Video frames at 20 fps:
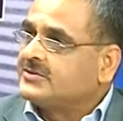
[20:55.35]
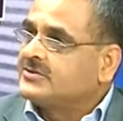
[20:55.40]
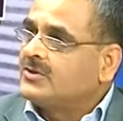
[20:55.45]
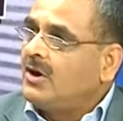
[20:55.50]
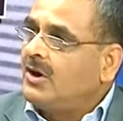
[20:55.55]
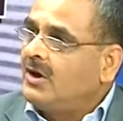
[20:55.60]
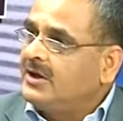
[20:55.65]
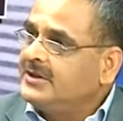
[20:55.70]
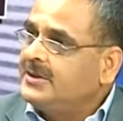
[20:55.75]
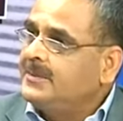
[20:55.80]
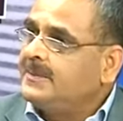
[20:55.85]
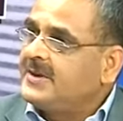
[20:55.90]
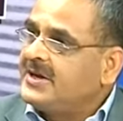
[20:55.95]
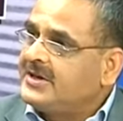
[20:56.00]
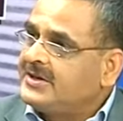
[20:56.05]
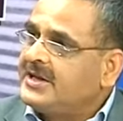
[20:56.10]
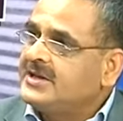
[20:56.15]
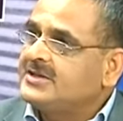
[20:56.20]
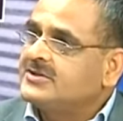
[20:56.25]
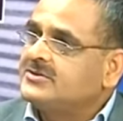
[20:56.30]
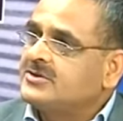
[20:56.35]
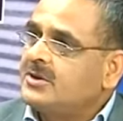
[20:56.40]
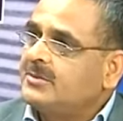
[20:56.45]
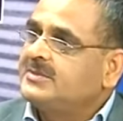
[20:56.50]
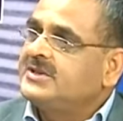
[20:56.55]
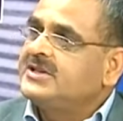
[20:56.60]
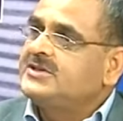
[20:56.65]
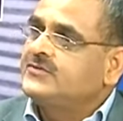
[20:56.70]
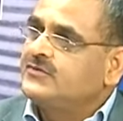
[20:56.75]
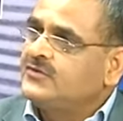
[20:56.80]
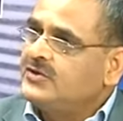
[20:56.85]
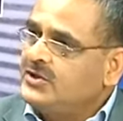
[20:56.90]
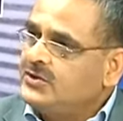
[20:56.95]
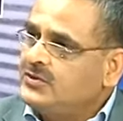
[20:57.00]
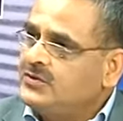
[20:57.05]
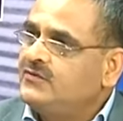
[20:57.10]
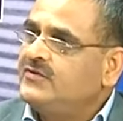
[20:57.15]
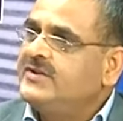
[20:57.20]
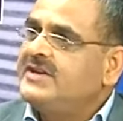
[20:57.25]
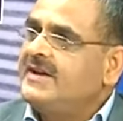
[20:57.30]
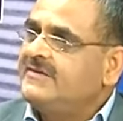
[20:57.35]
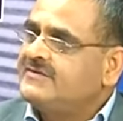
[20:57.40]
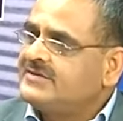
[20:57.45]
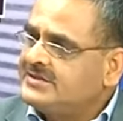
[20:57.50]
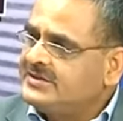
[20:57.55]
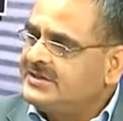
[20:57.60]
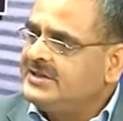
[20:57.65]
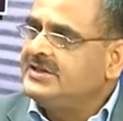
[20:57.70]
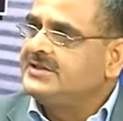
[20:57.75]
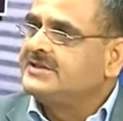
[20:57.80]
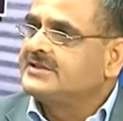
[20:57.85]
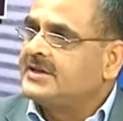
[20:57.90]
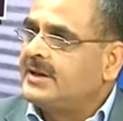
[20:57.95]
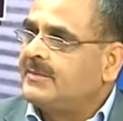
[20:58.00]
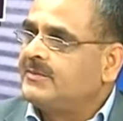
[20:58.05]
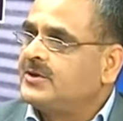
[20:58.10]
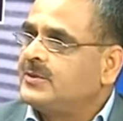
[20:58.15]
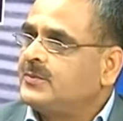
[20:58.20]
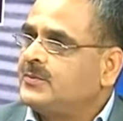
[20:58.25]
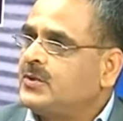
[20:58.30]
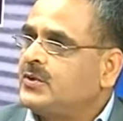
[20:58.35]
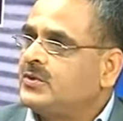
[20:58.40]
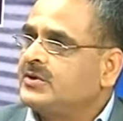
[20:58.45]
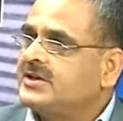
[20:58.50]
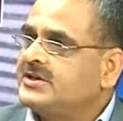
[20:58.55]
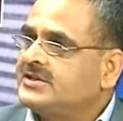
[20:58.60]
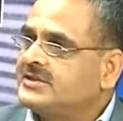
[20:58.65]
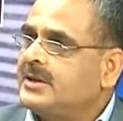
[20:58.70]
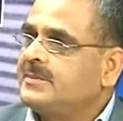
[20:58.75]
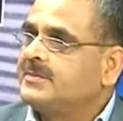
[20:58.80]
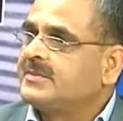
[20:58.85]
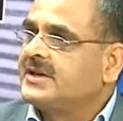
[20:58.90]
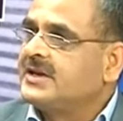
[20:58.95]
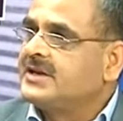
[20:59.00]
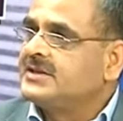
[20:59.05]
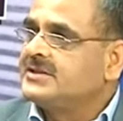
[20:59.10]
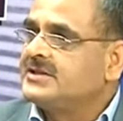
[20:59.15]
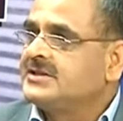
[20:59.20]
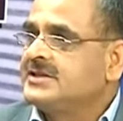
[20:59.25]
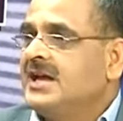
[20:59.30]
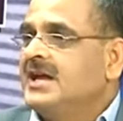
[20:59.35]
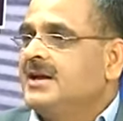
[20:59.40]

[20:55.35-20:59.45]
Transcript: So on the pretext of this, we have seen some reporting, some cases,